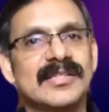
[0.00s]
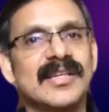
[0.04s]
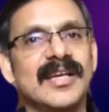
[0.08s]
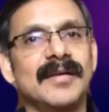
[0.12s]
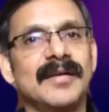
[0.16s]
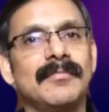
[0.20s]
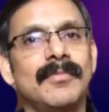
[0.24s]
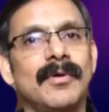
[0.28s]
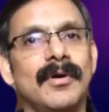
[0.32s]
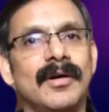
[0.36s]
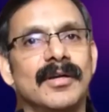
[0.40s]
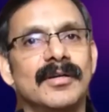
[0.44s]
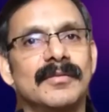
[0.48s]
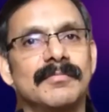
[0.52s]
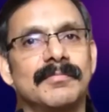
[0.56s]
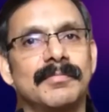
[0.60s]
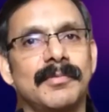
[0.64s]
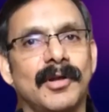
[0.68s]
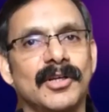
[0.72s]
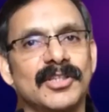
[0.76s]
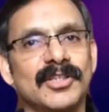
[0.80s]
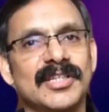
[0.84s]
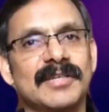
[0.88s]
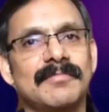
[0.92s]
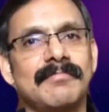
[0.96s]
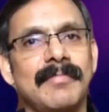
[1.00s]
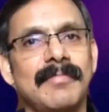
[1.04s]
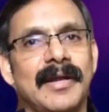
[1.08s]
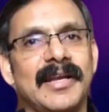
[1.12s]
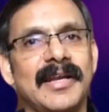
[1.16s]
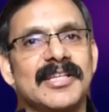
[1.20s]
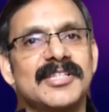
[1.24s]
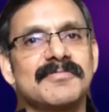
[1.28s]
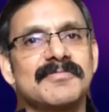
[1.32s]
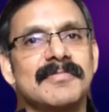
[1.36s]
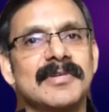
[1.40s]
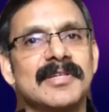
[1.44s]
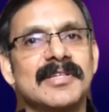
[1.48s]
about project
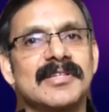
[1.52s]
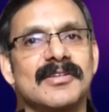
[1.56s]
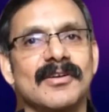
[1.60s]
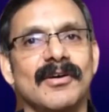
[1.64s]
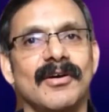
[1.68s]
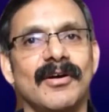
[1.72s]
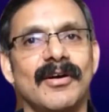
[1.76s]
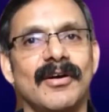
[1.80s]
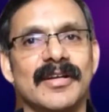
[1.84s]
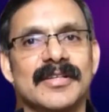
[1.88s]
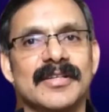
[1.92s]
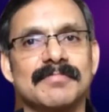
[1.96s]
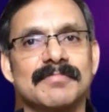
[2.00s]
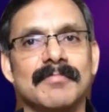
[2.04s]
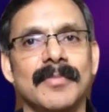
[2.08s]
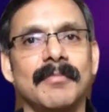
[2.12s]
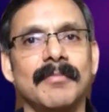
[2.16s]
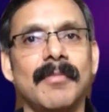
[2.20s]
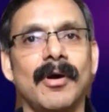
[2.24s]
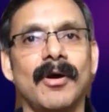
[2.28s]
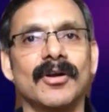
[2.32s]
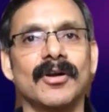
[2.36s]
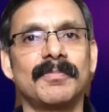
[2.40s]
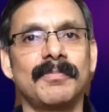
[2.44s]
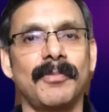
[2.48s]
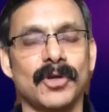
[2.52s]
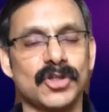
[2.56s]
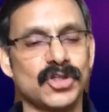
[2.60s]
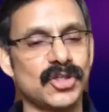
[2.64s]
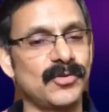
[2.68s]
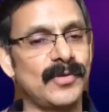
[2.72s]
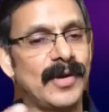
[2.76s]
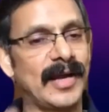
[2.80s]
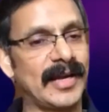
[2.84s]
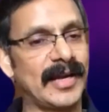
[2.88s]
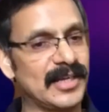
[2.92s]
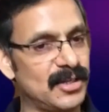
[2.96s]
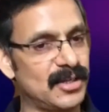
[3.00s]
management or about
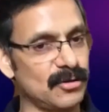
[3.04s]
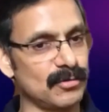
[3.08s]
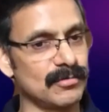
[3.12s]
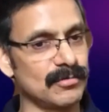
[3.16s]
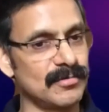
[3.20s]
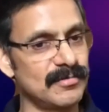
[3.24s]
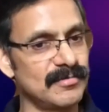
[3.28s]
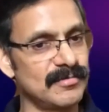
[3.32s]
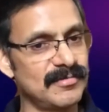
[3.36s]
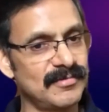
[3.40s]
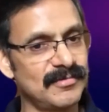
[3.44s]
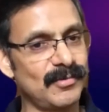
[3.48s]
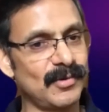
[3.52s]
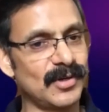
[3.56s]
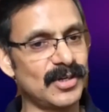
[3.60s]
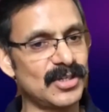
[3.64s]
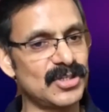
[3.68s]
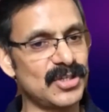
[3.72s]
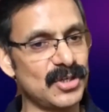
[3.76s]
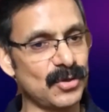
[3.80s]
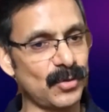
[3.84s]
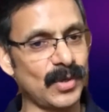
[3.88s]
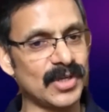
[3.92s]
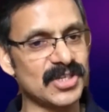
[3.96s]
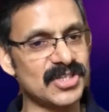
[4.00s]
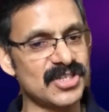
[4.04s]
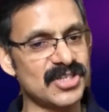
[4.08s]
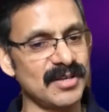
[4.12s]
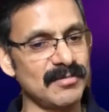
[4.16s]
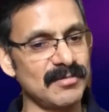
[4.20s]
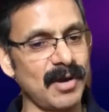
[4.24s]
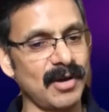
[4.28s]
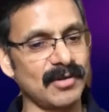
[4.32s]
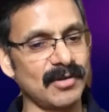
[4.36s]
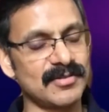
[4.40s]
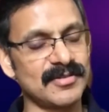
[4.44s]
positive attitude? What is your question about?